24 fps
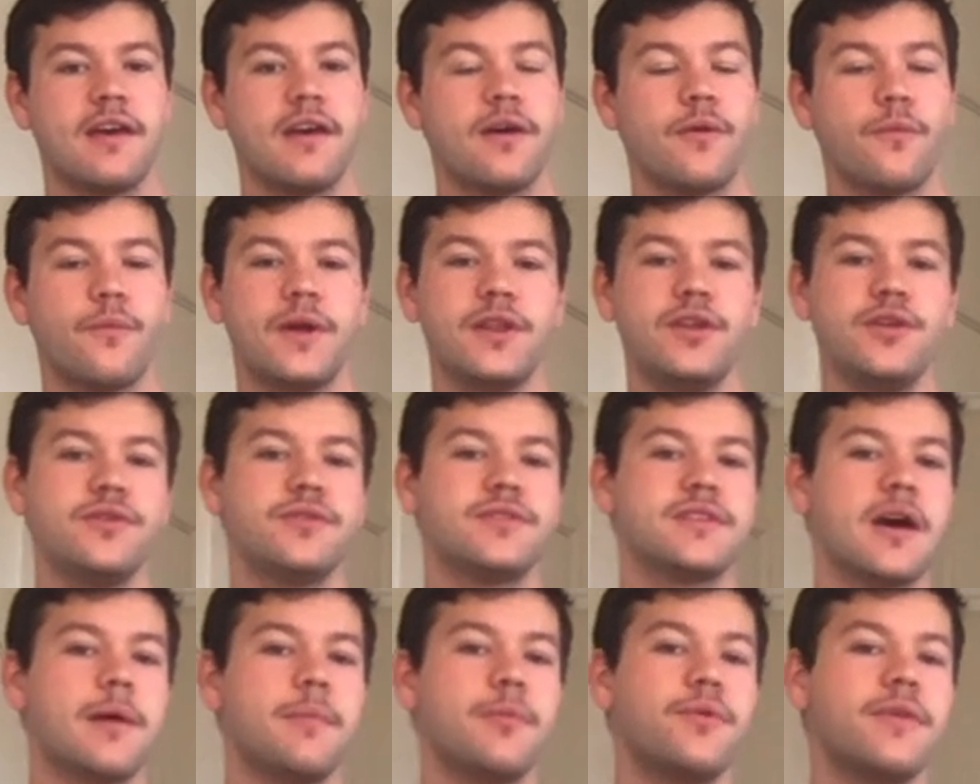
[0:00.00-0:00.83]
When you
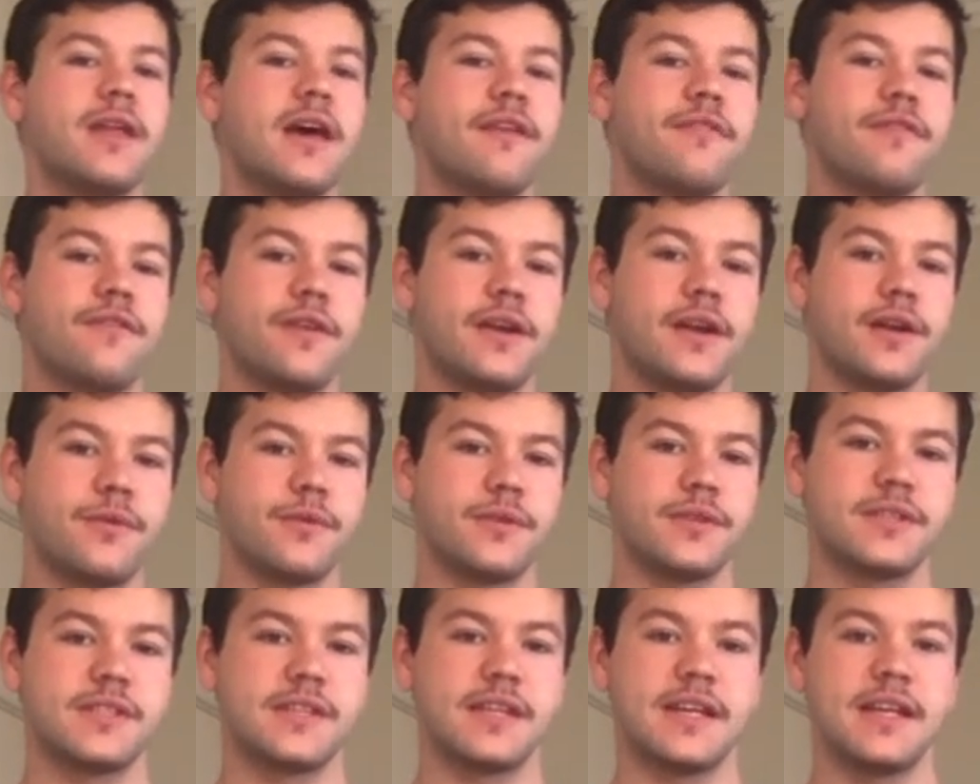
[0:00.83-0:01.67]
double that
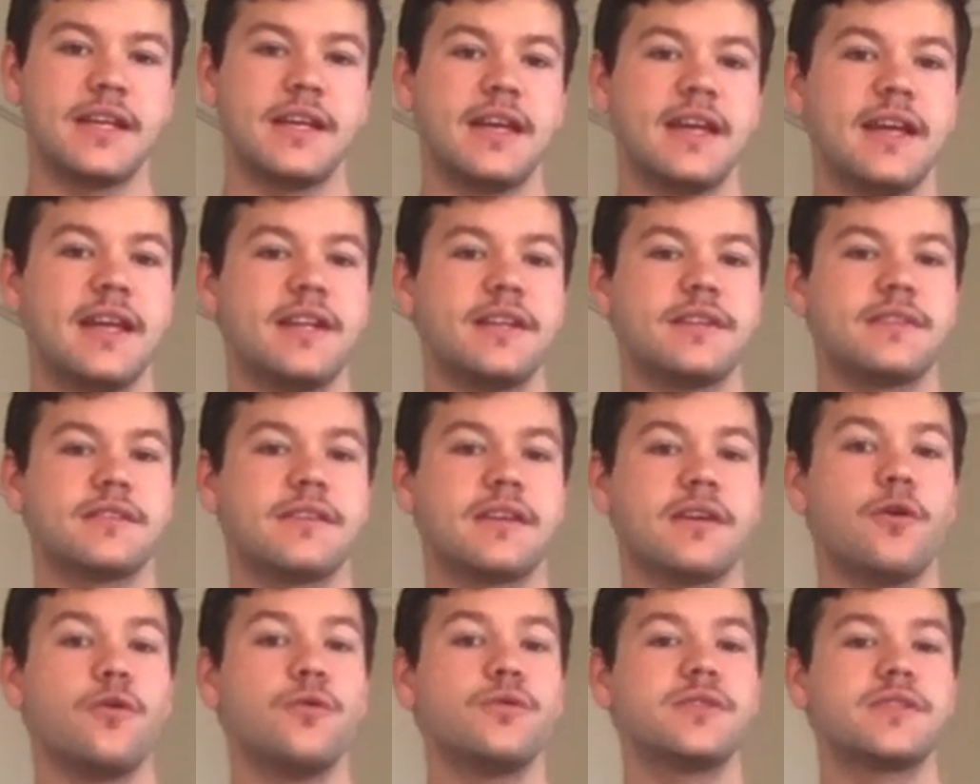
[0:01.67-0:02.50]
frequency, it is
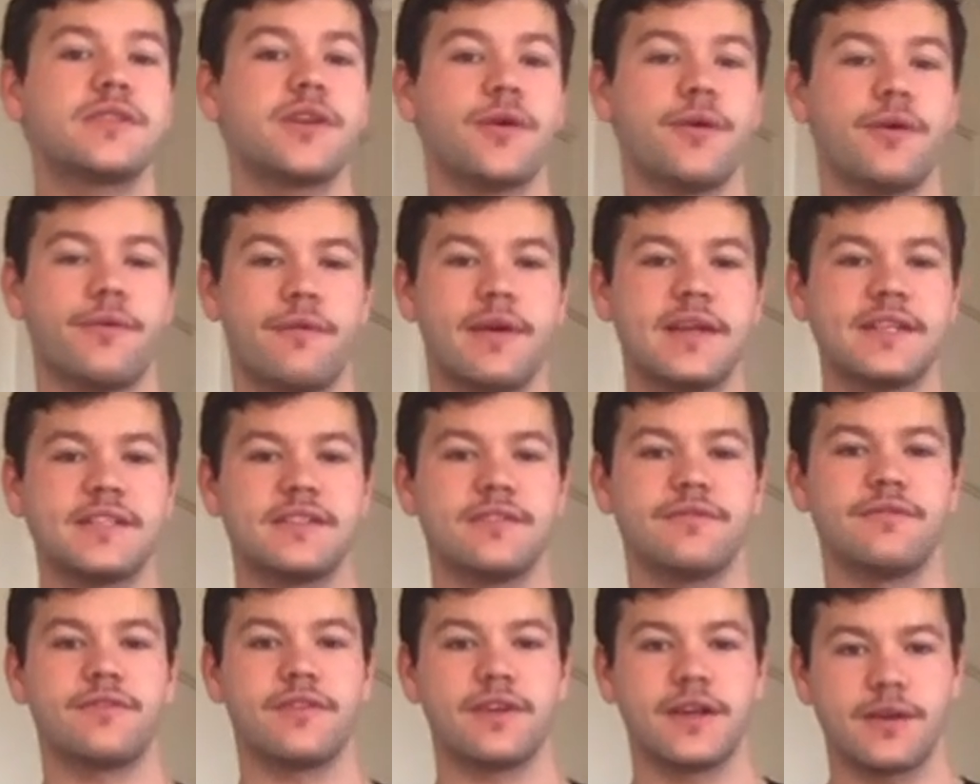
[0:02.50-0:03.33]
also a
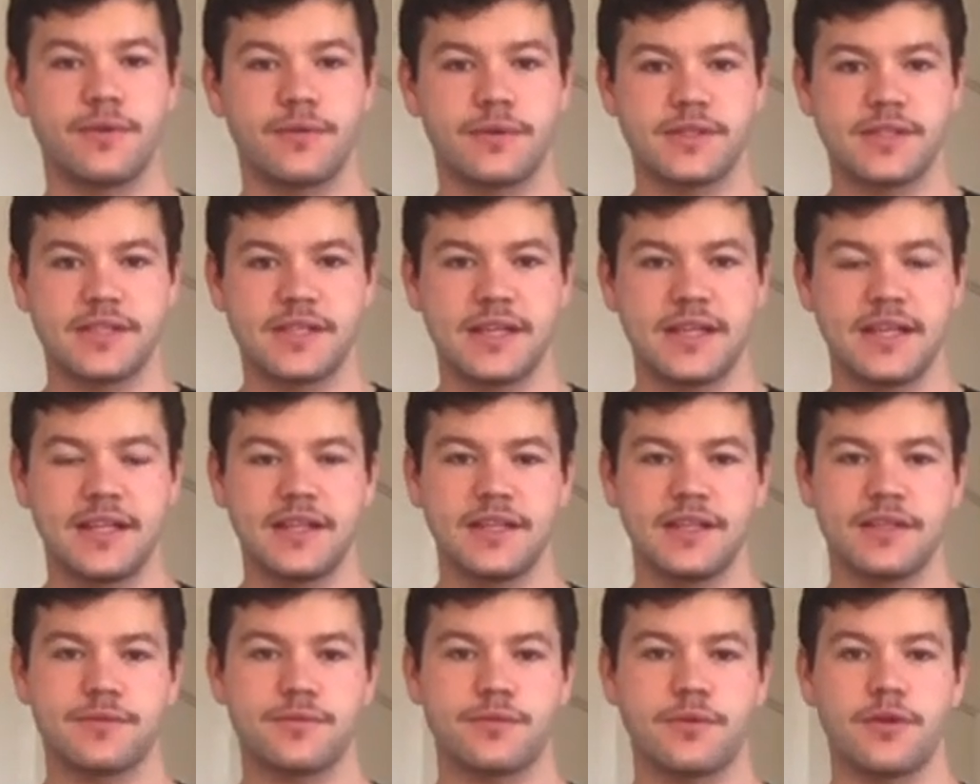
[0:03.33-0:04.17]
resonant frequency in
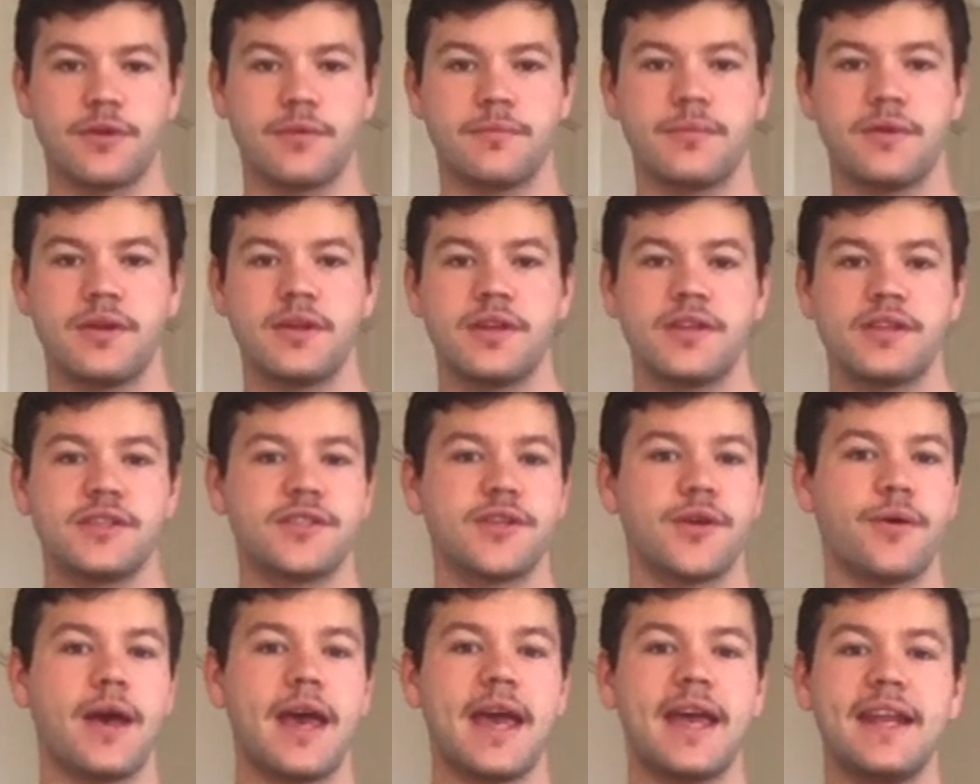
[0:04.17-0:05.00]
this room
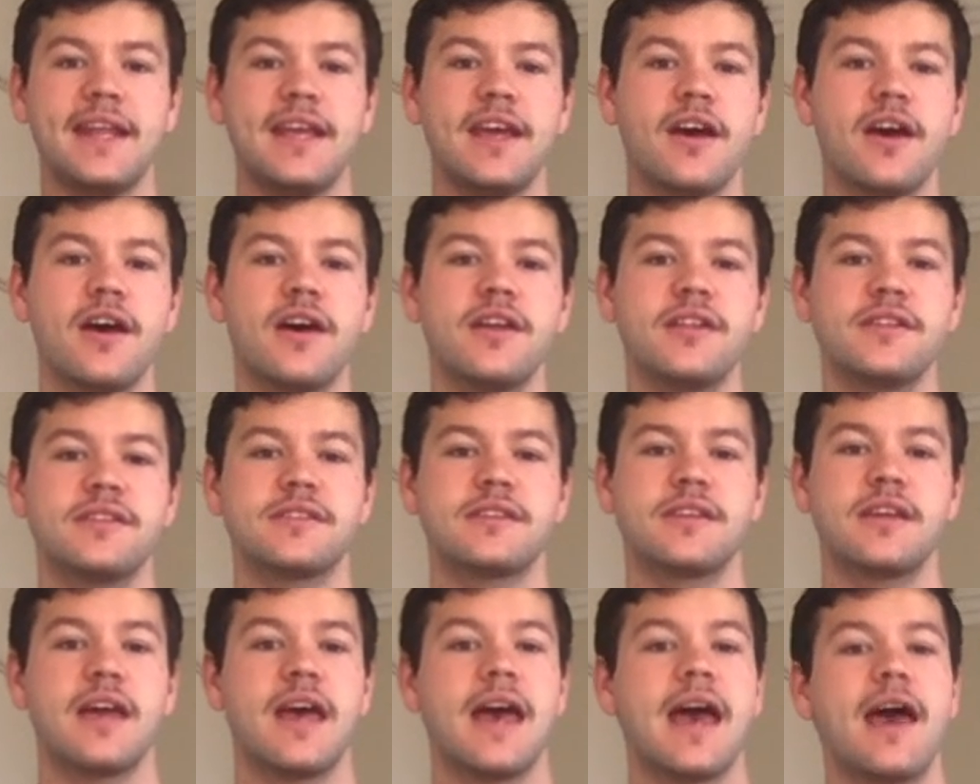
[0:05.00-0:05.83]
so 80 Hz
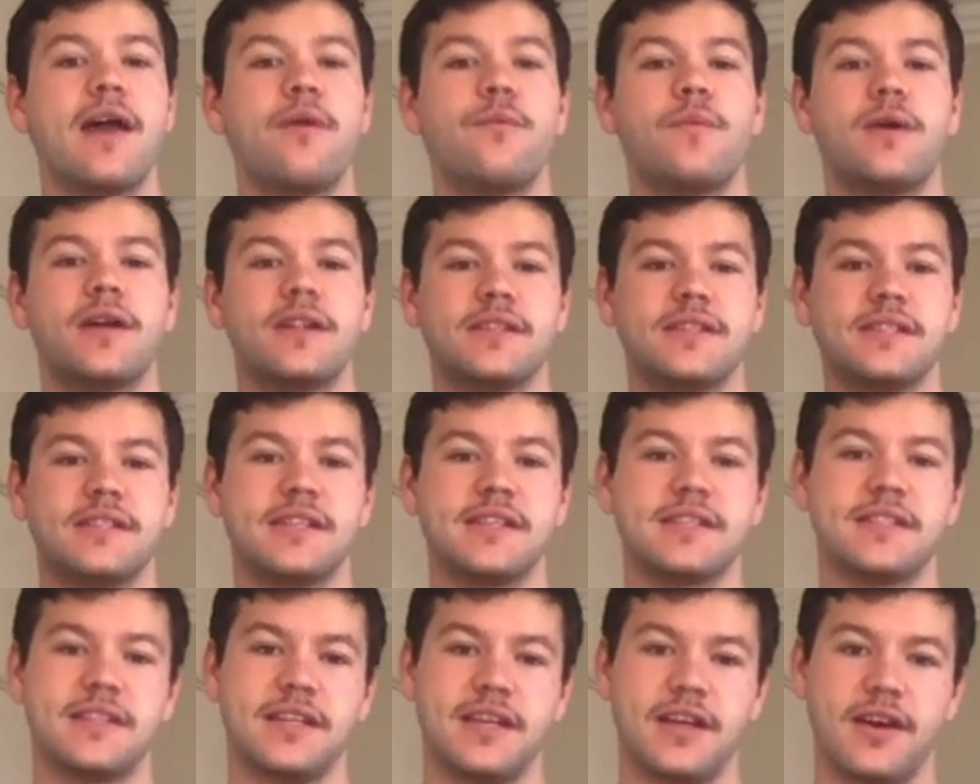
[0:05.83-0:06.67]
and
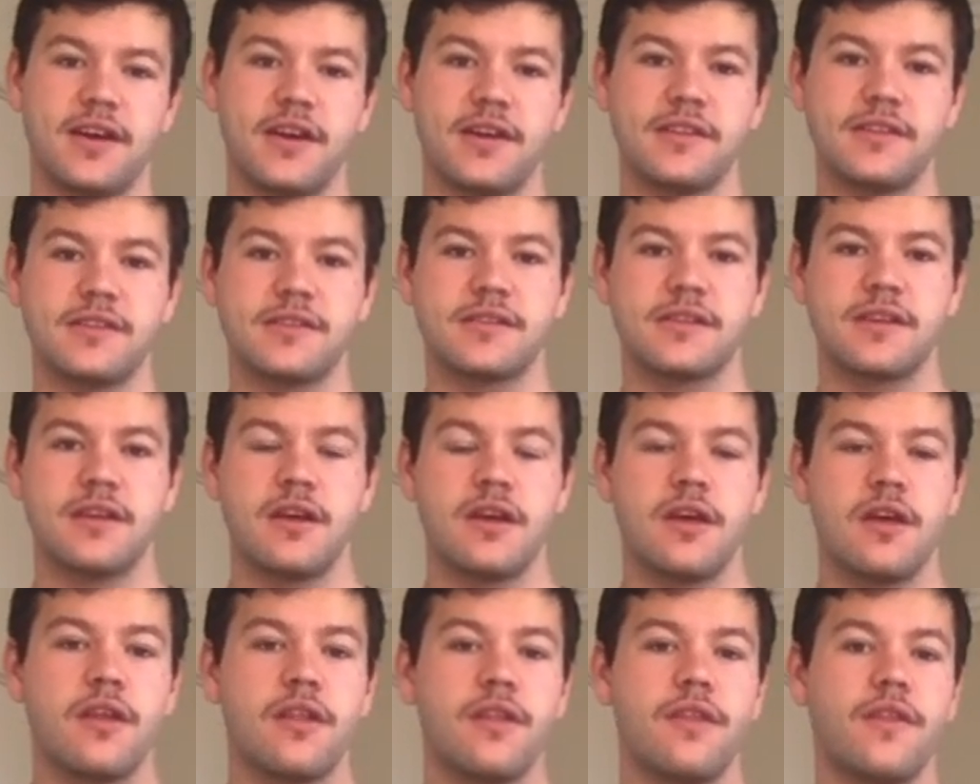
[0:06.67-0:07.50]
160 Hz.
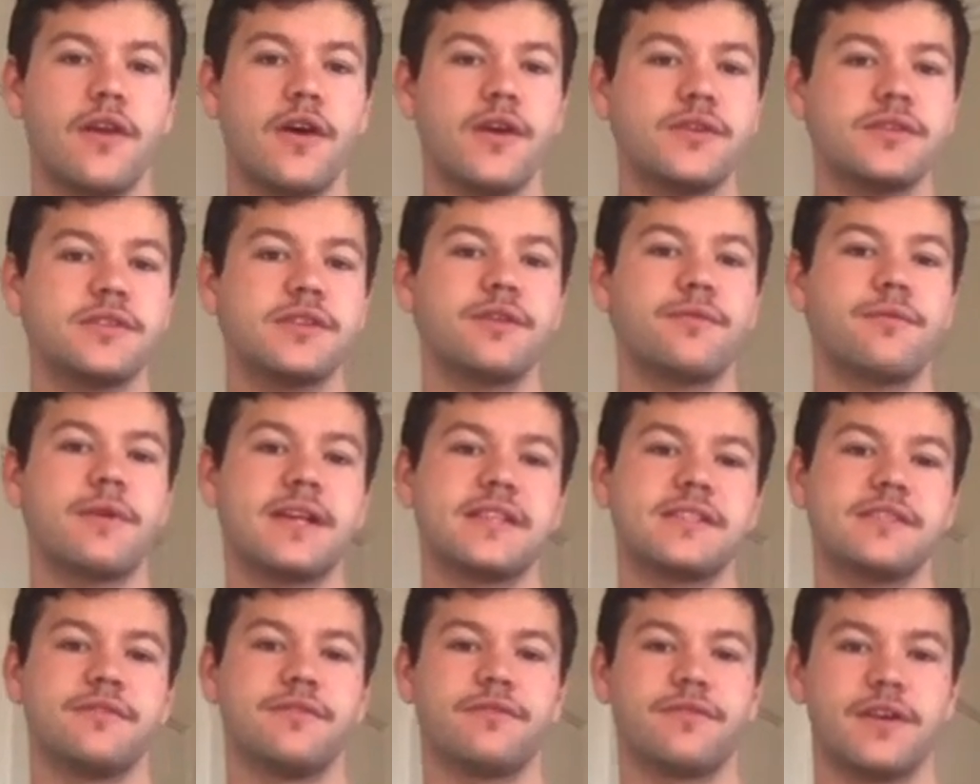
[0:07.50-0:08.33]
Those are the
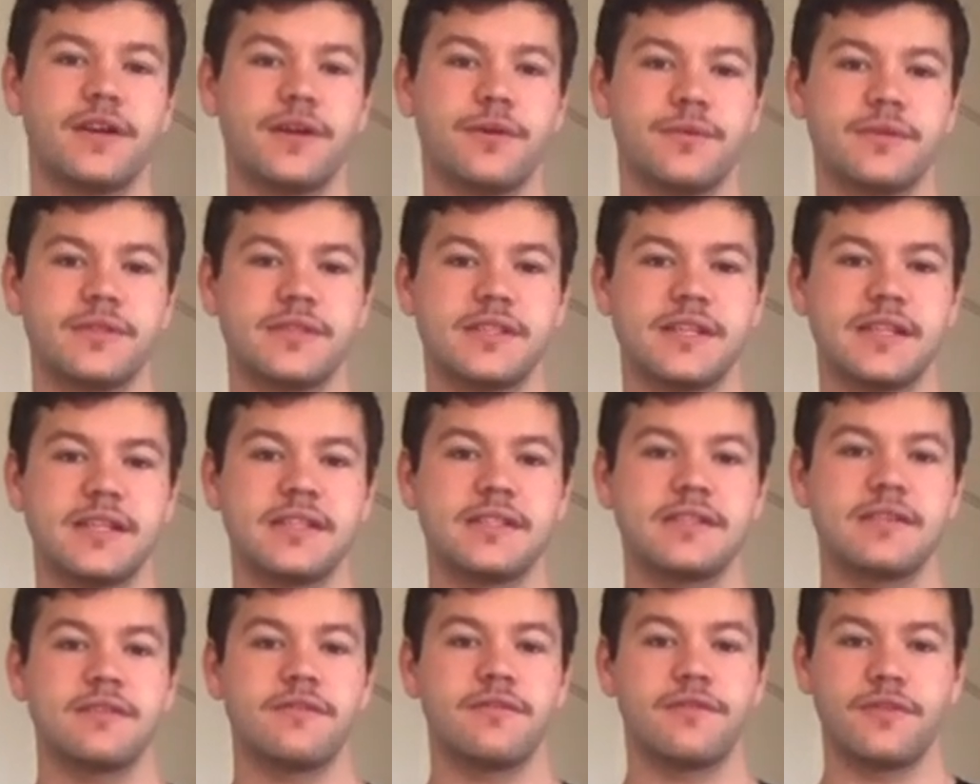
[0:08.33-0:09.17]
resonant
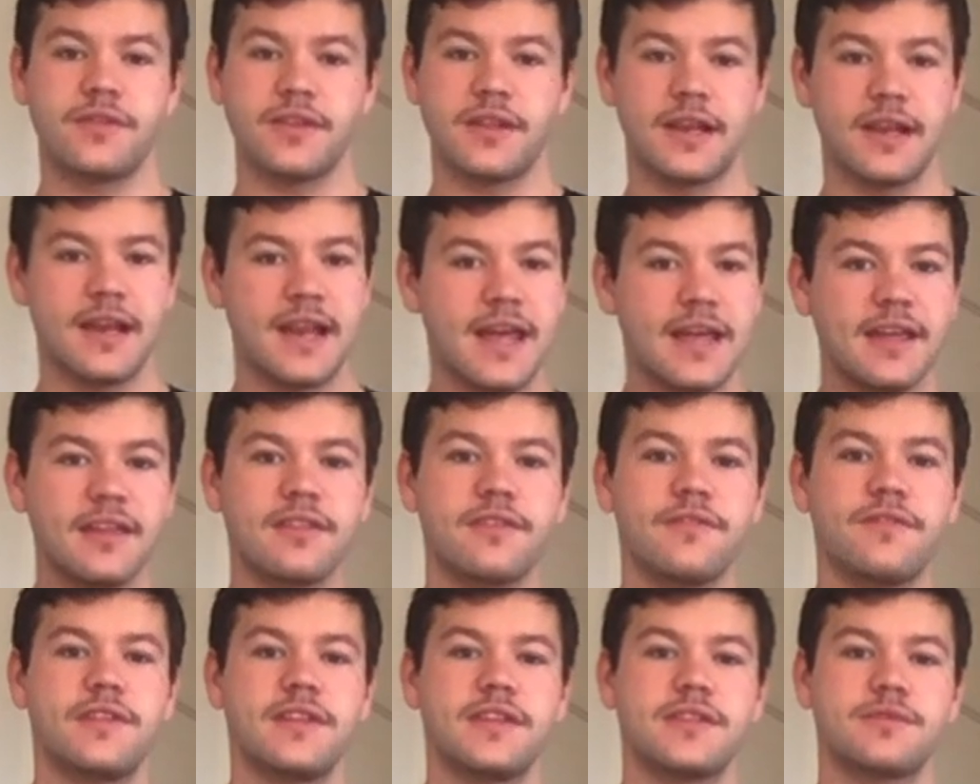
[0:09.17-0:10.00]
frequencies for the length
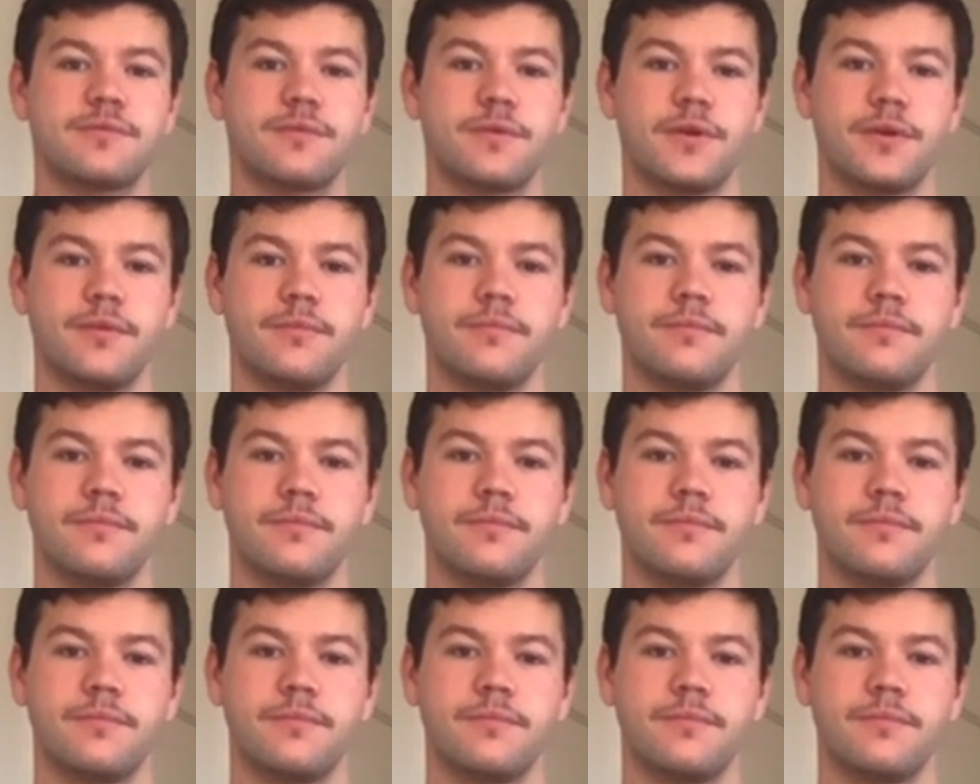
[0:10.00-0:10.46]
of this room.